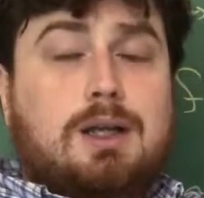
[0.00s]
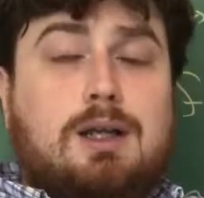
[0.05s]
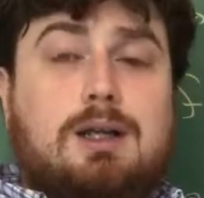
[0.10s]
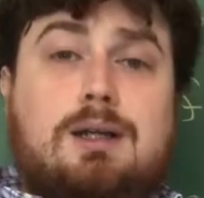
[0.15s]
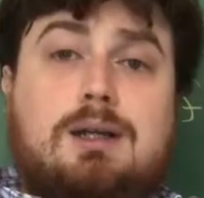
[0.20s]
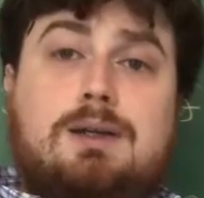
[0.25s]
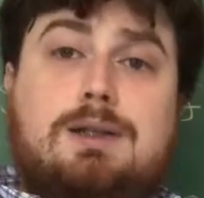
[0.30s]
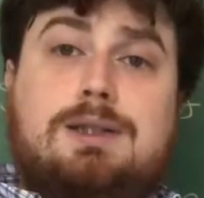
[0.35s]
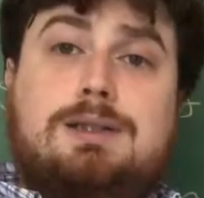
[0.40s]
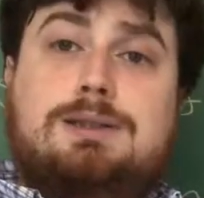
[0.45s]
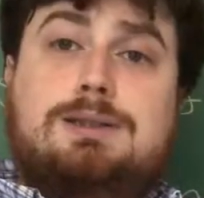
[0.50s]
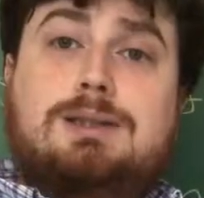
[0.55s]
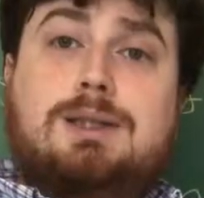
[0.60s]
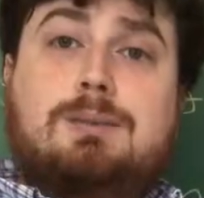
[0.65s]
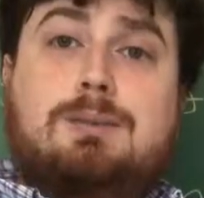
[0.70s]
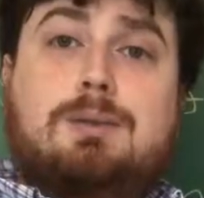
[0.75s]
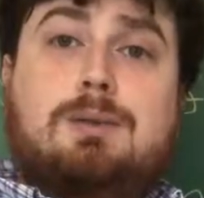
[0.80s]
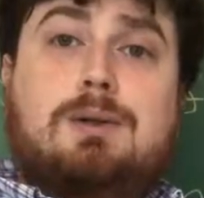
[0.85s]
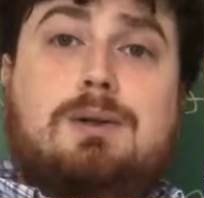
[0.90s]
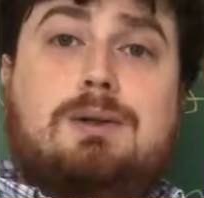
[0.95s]
And now each
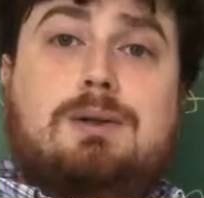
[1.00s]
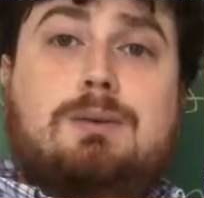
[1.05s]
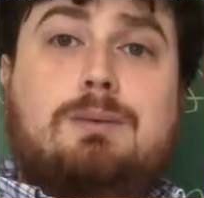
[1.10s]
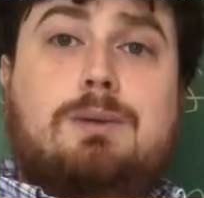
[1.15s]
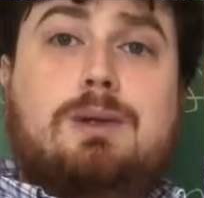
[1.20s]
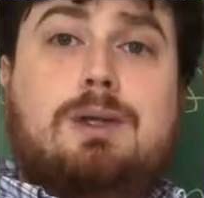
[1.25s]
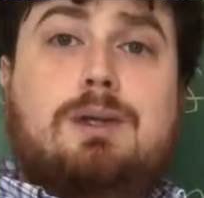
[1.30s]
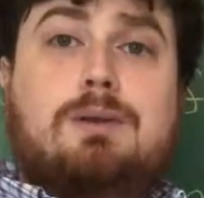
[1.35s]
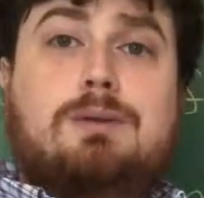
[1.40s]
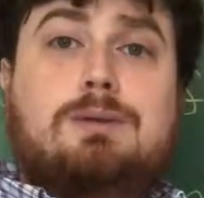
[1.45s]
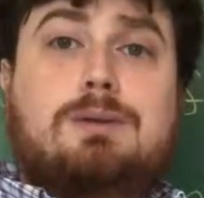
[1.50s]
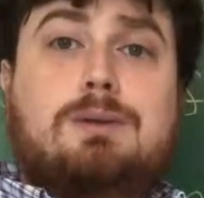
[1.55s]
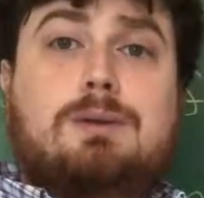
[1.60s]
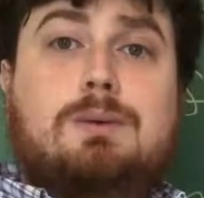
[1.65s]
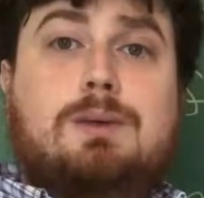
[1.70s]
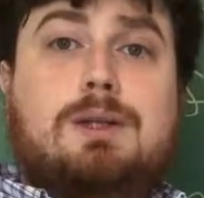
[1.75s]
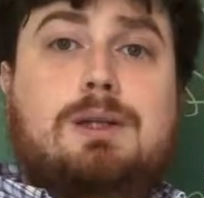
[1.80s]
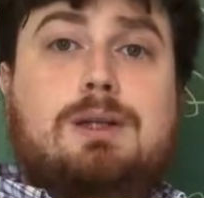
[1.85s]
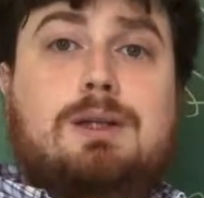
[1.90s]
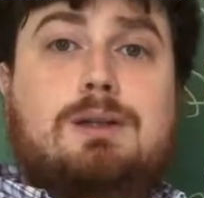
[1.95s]
step along the way, there's no
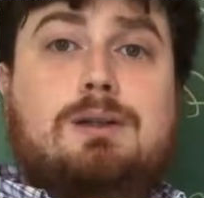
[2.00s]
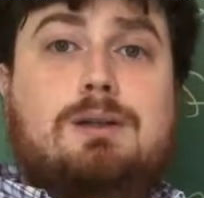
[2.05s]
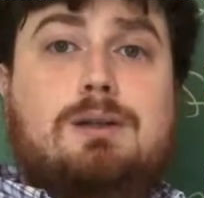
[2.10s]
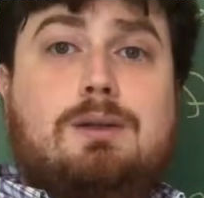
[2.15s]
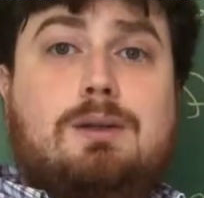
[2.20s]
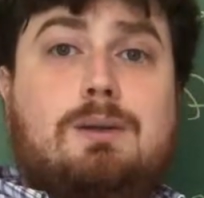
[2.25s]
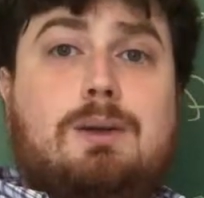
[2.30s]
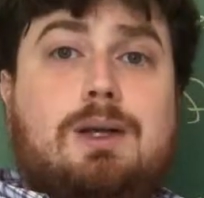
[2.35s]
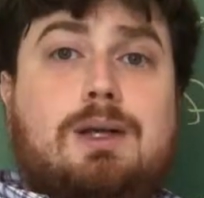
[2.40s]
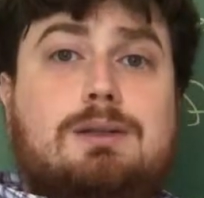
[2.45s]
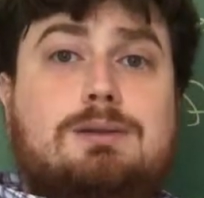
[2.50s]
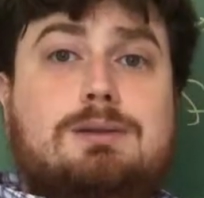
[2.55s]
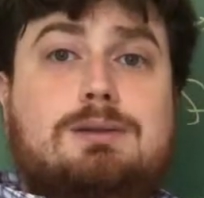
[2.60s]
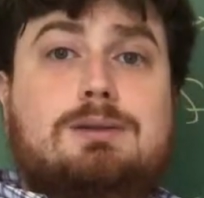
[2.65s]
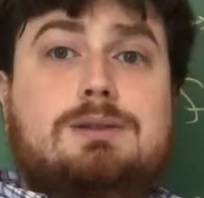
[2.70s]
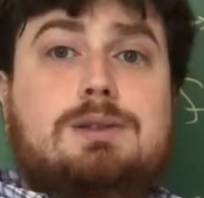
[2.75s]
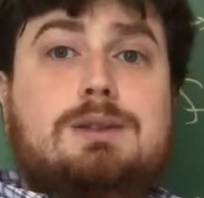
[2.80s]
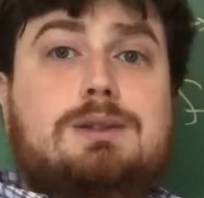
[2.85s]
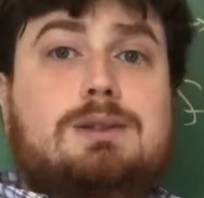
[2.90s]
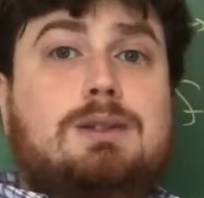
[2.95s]
way to get 2
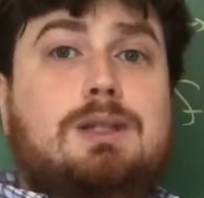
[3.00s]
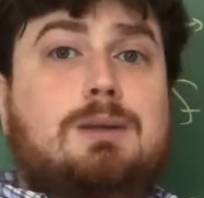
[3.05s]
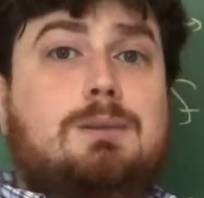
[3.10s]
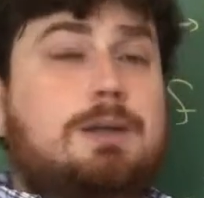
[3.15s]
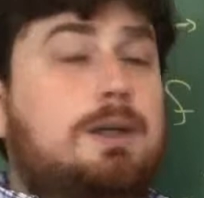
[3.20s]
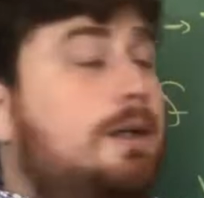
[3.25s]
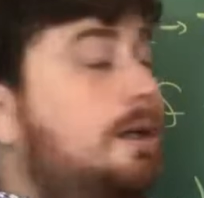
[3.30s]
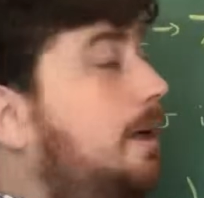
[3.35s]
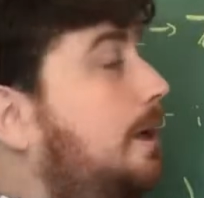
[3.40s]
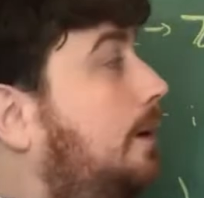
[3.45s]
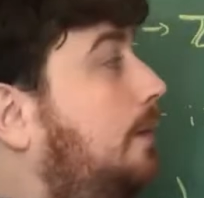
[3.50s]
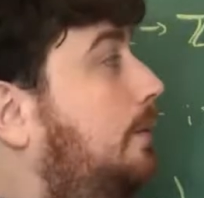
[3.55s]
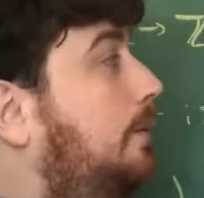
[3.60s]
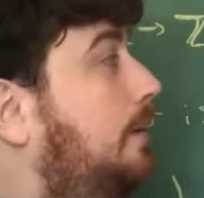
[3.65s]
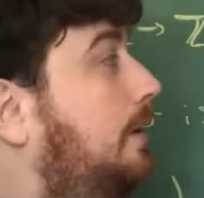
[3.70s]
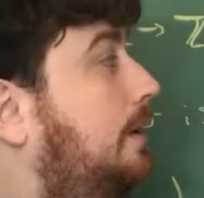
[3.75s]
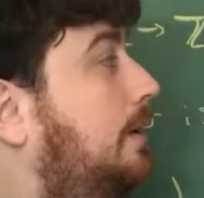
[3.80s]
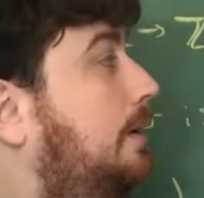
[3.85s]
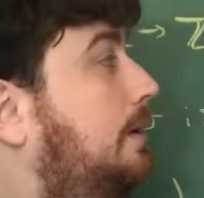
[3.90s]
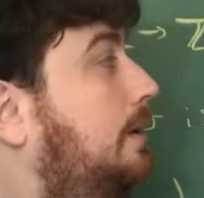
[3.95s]
answers each time I got out
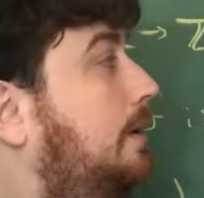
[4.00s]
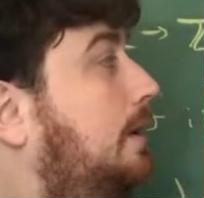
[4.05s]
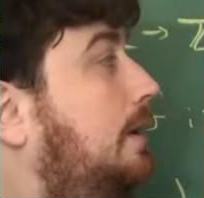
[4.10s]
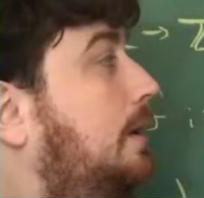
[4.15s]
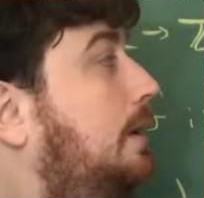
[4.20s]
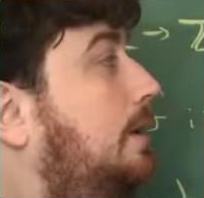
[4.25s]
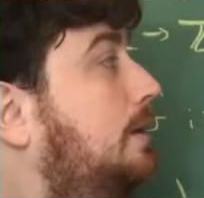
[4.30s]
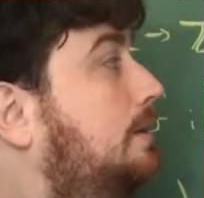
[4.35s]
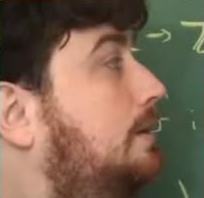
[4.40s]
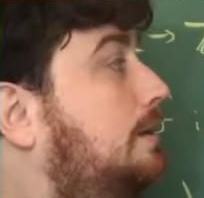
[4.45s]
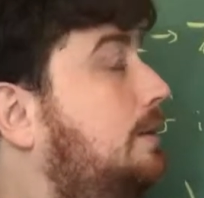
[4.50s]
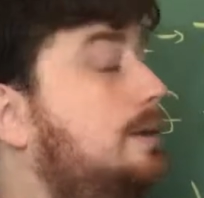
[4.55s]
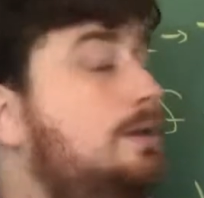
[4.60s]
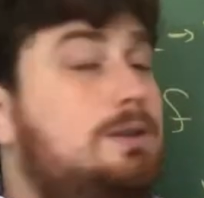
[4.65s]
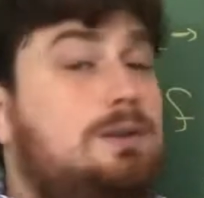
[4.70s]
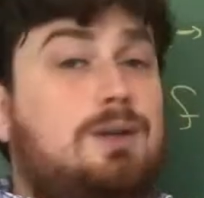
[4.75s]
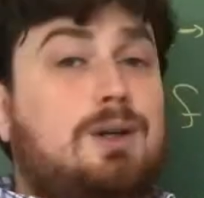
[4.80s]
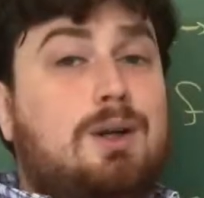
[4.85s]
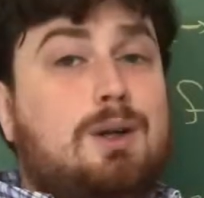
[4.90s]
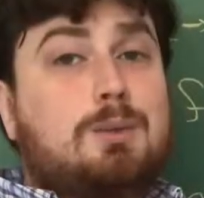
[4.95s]
1. So
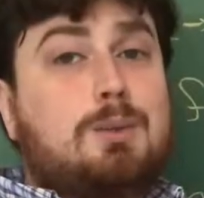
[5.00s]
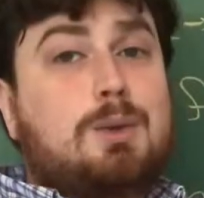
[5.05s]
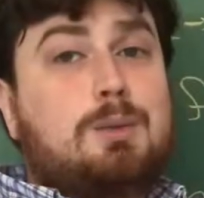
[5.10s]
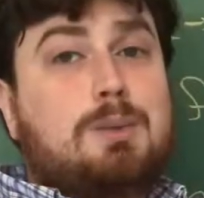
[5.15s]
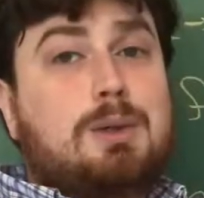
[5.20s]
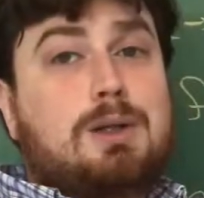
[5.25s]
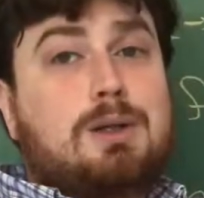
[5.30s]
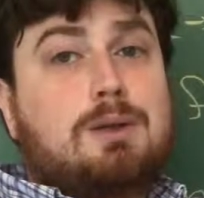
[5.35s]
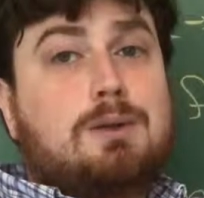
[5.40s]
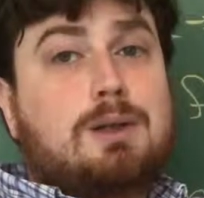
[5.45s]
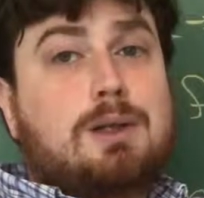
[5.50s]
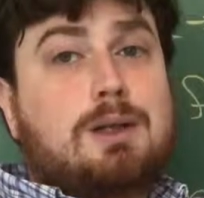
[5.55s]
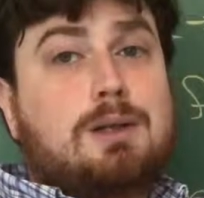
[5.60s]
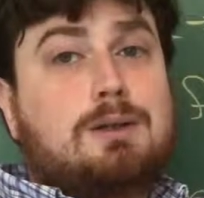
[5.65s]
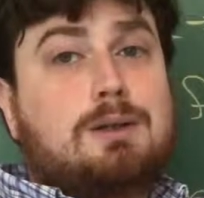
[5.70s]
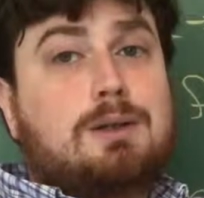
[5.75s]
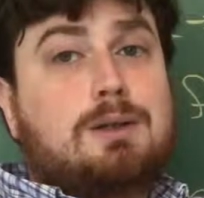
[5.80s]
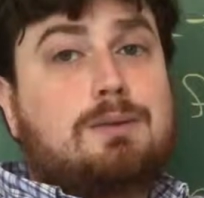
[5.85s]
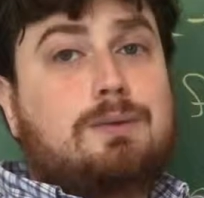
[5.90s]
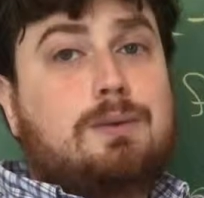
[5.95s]
this term would be
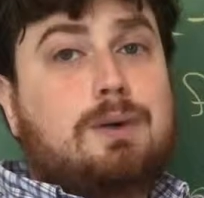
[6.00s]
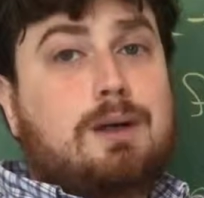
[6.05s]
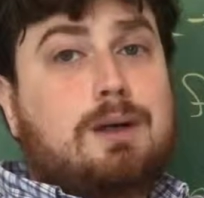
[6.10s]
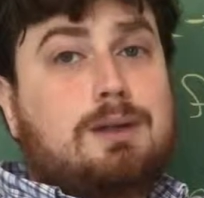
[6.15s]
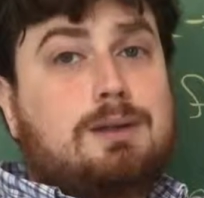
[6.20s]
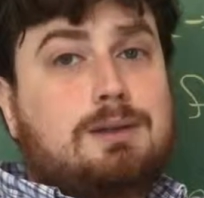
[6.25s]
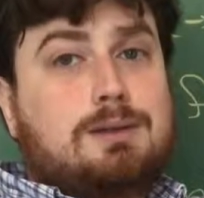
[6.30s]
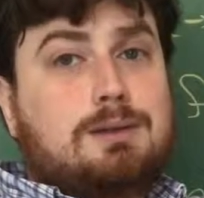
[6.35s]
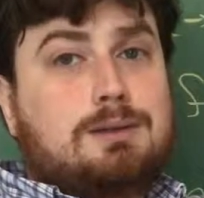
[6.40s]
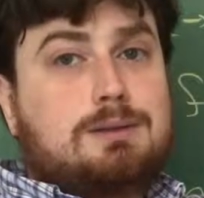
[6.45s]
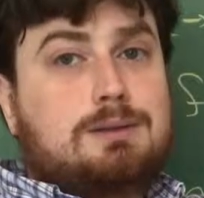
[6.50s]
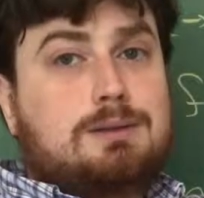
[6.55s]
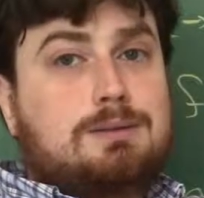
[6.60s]
uniquely defined.